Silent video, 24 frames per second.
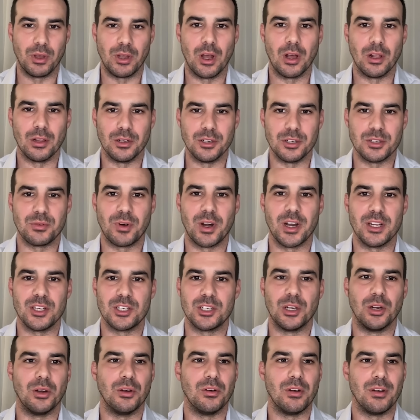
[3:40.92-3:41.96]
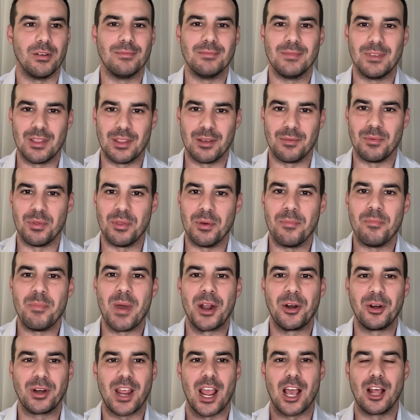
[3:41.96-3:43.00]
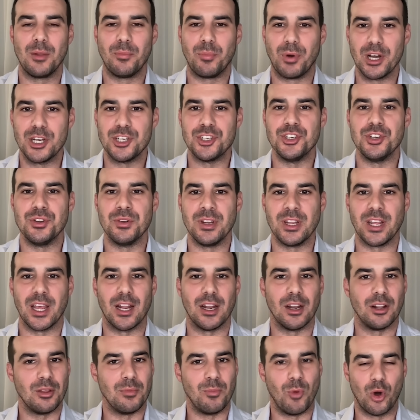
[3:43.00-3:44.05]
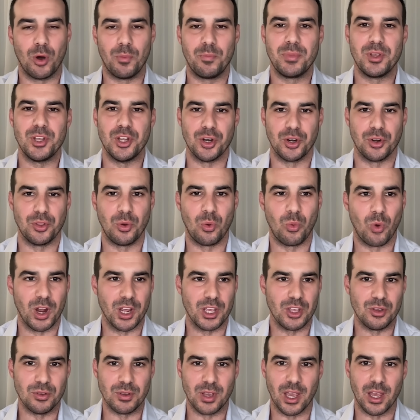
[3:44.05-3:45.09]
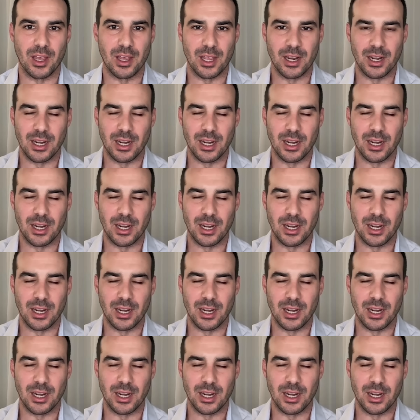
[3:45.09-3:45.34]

the colors, right? So the better calibration you can get, the more pure the white you get.